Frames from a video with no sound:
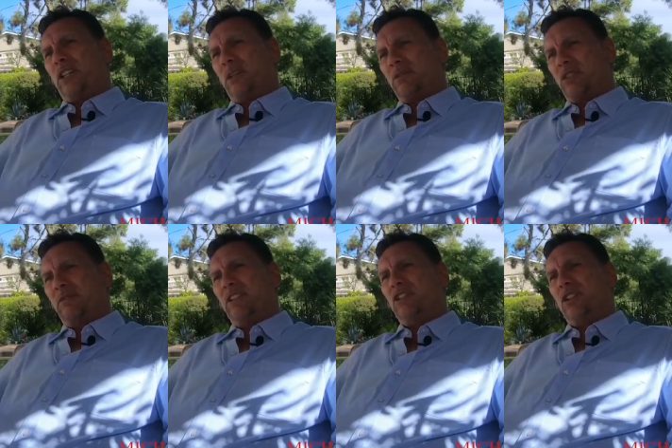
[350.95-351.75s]
comes to
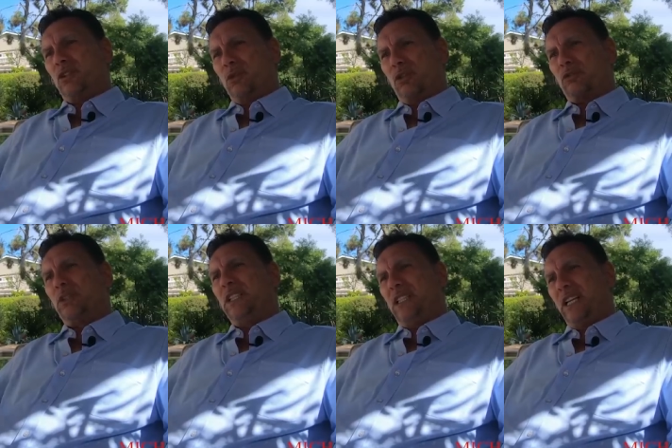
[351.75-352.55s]
visit you
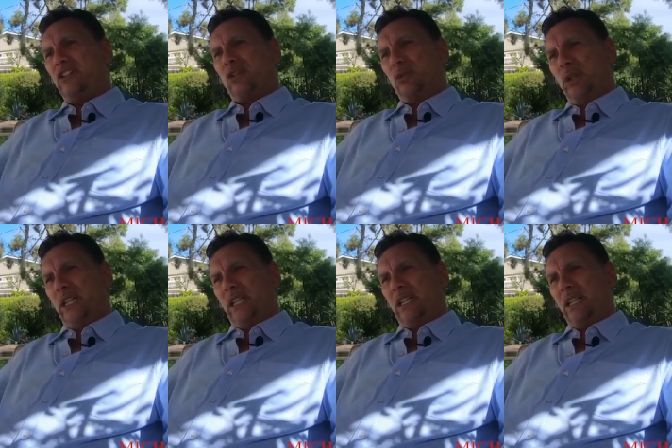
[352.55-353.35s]
three days a
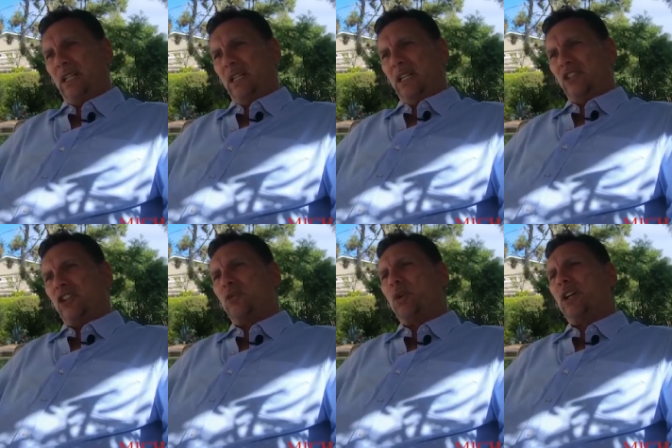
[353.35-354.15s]
week.
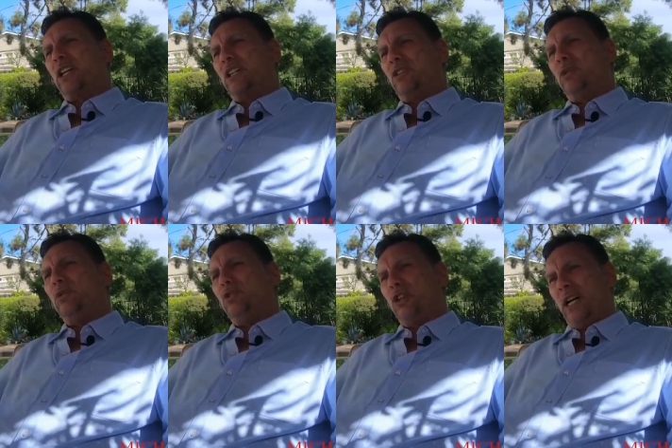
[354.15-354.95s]
She's working
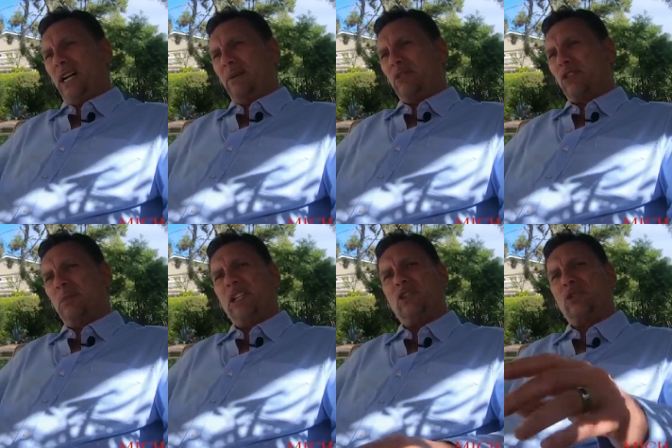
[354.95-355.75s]
two jobs to
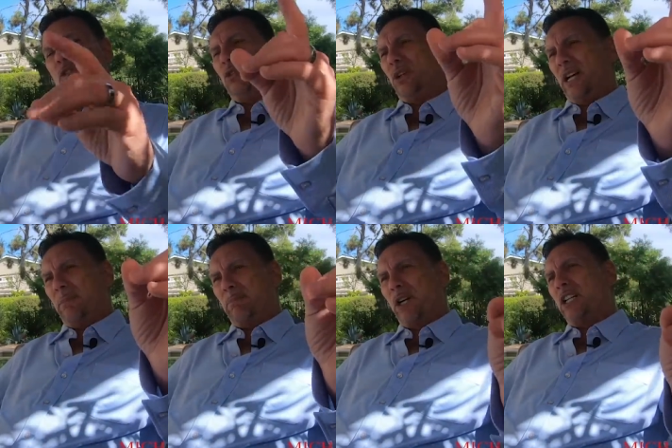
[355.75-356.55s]
make sure you got
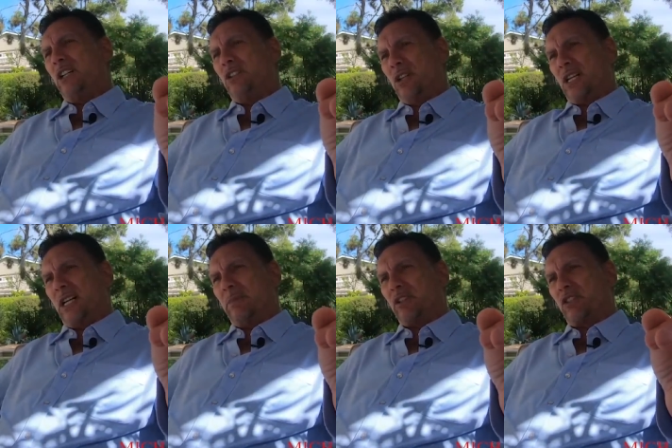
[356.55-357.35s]
money in your
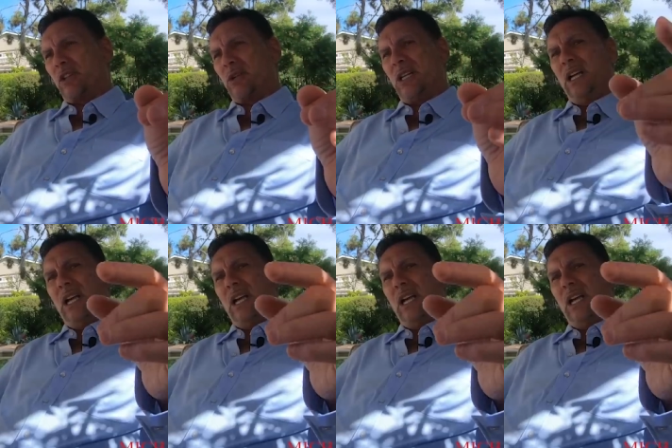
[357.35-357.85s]
commissary